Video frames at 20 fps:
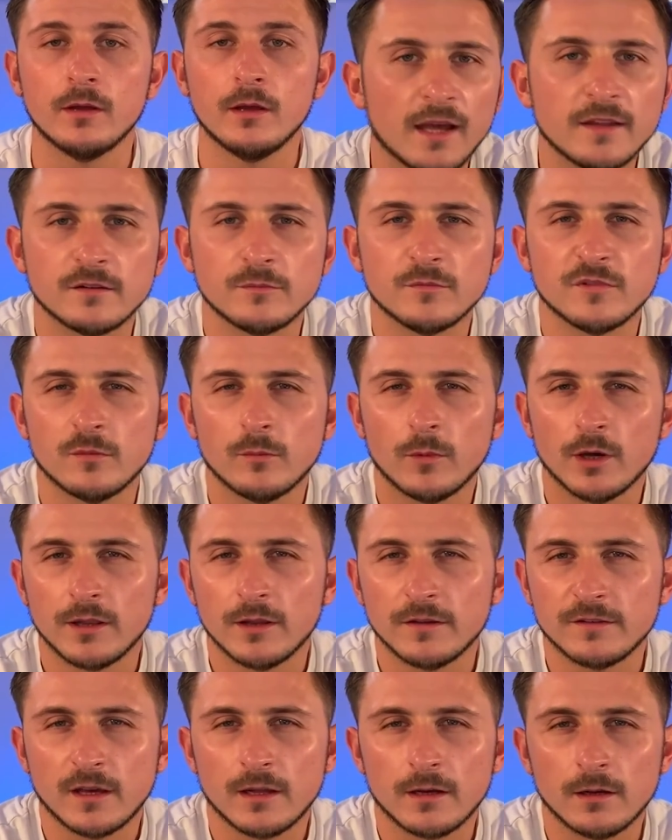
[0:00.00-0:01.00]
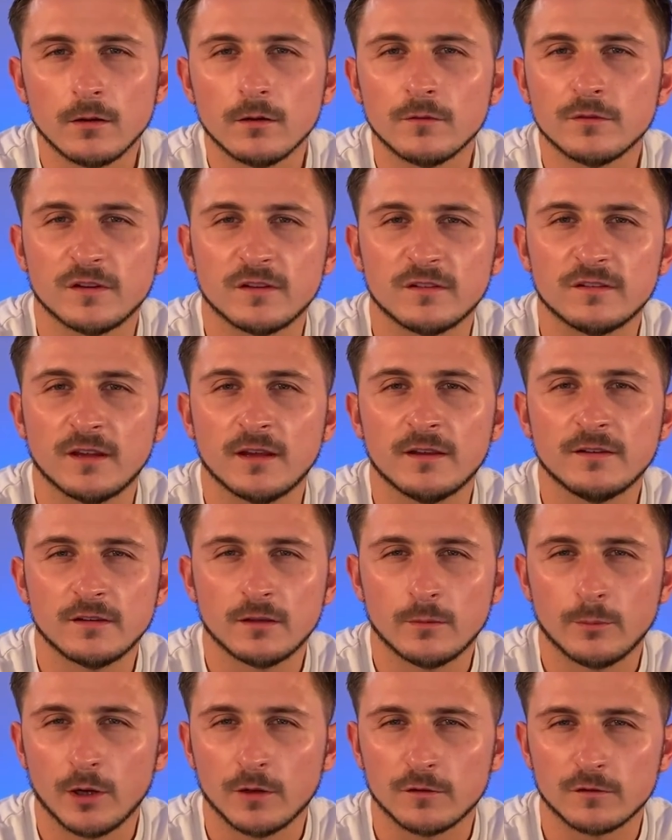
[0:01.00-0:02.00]
as I'm someone that's had a lot of success in
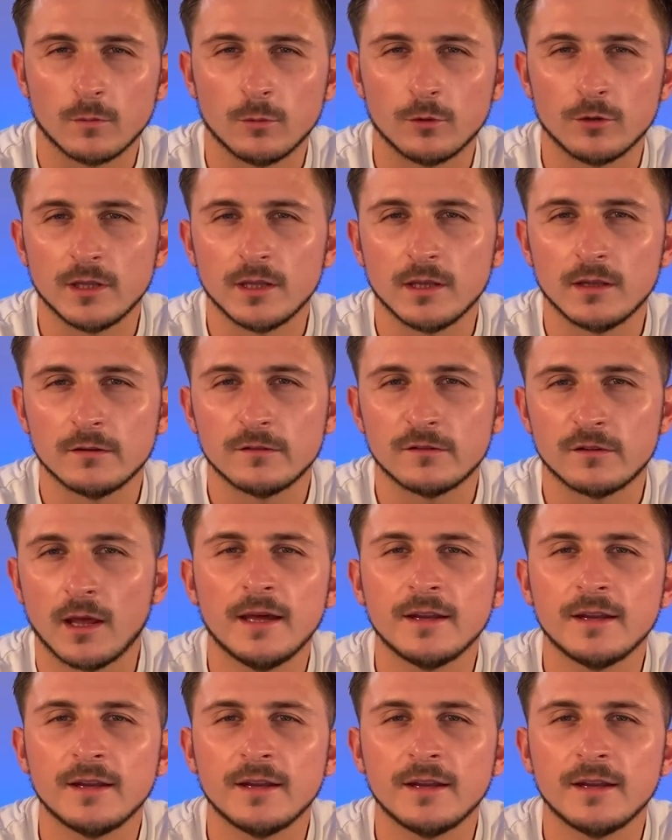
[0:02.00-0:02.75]
the past couple of years,